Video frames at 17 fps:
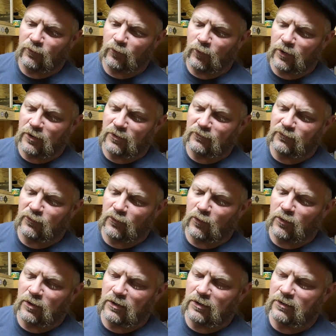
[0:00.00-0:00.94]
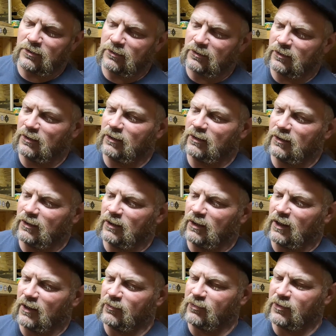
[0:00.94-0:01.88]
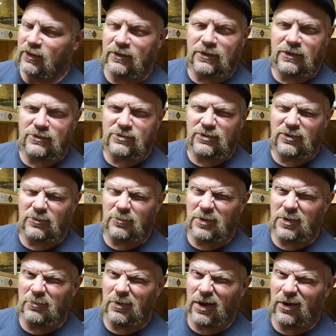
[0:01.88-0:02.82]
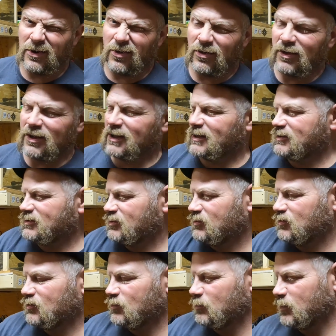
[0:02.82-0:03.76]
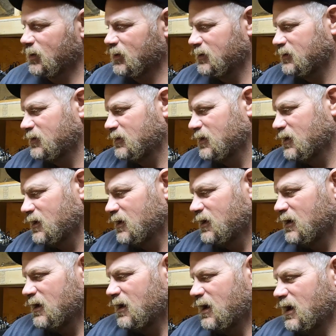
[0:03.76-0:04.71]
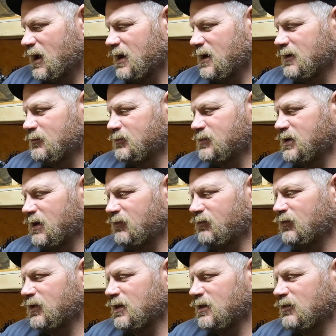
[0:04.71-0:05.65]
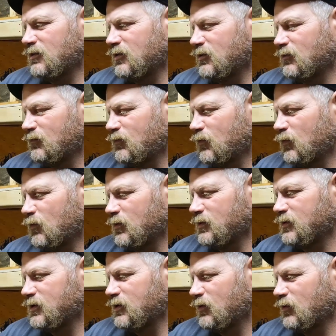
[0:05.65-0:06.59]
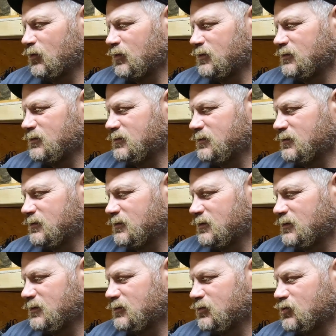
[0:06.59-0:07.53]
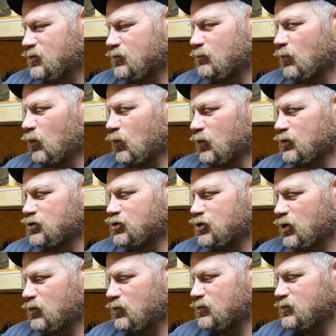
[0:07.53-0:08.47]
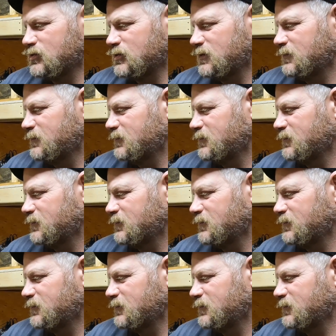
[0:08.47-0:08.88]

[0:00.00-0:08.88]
of work for, I think that's going to be about all I get to do. But I am definitely looking forward to going to more shows.